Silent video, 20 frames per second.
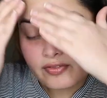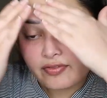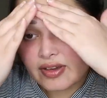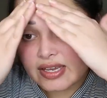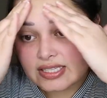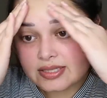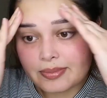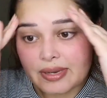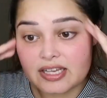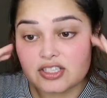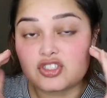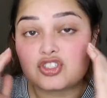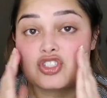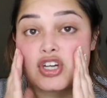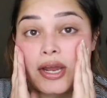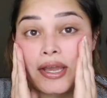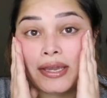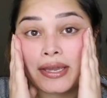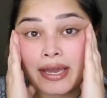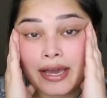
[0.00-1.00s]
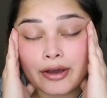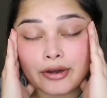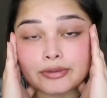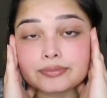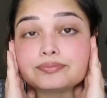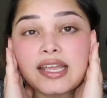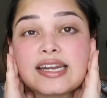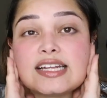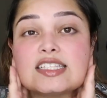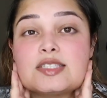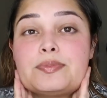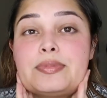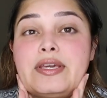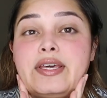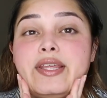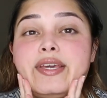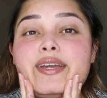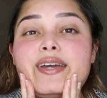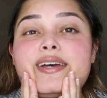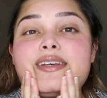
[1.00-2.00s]
face mask drying out, and it's
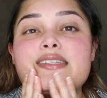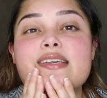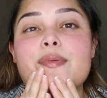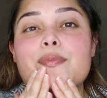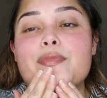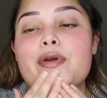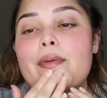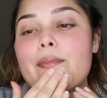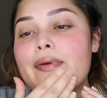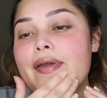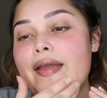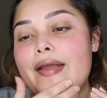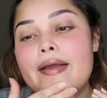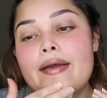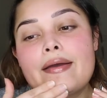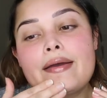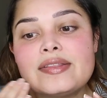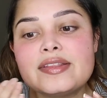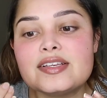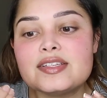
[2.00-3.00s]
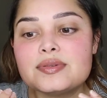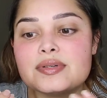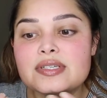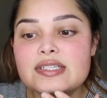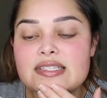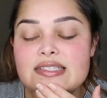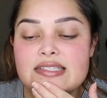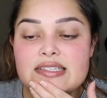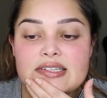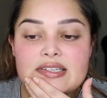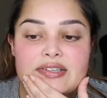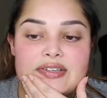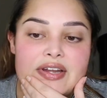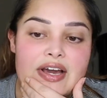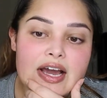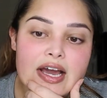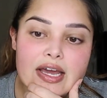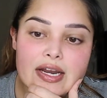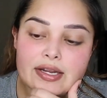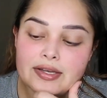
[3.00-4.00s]
peeling as I'm rubbing. This one is still
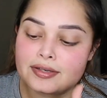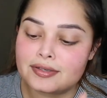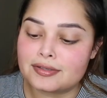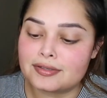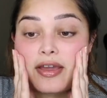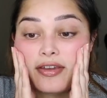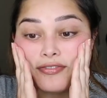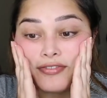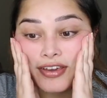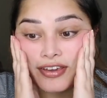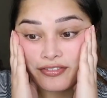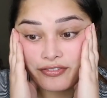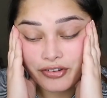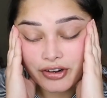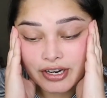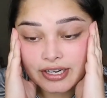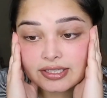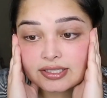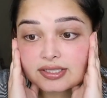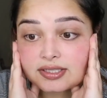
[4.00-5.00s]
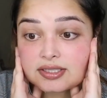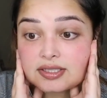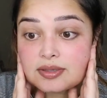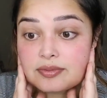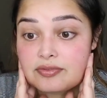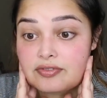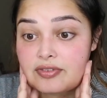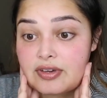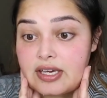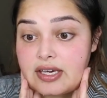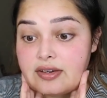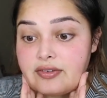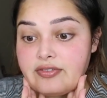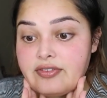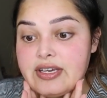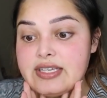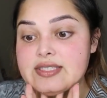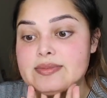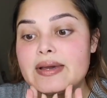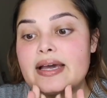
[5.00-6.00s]
not my favorite
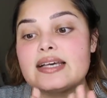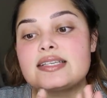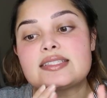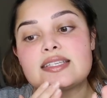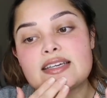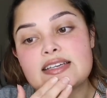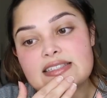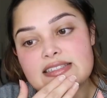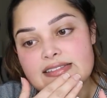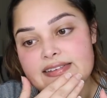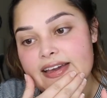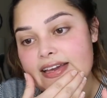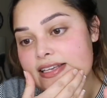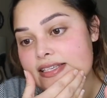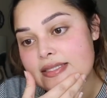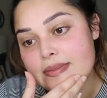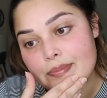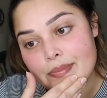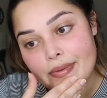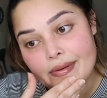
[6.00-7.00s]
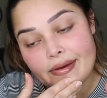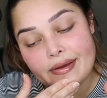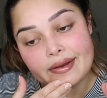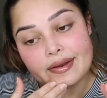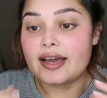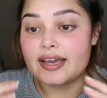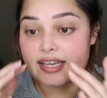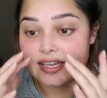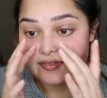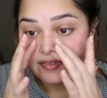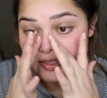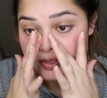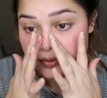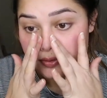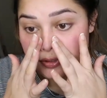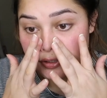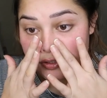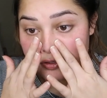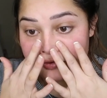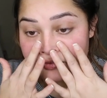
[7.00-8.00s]
face mask. It's nice, but I give this
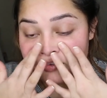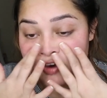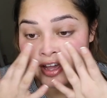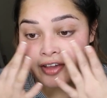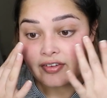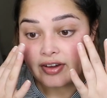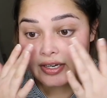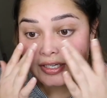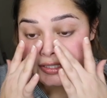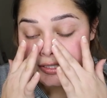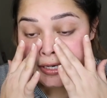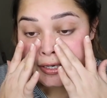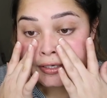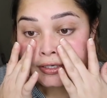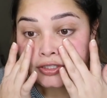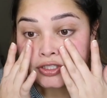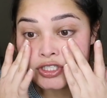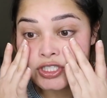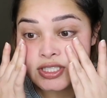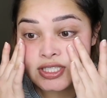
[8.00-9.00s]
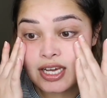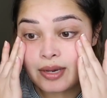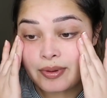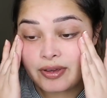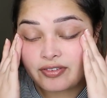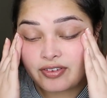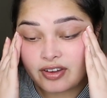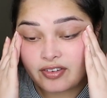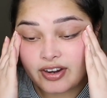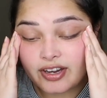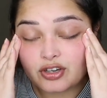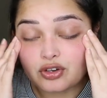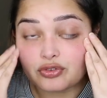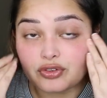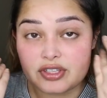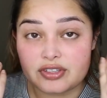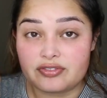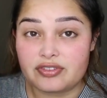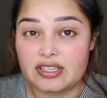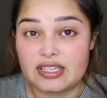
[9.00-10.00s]
one like a 5 out of 10. It's just not my favorite. I don't
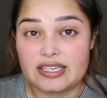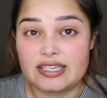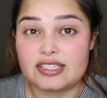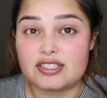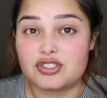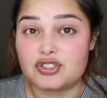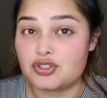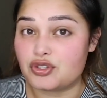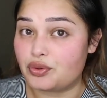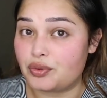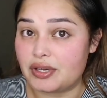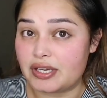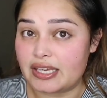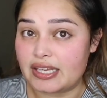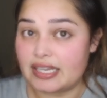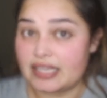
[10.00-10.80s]
really feel like it's doing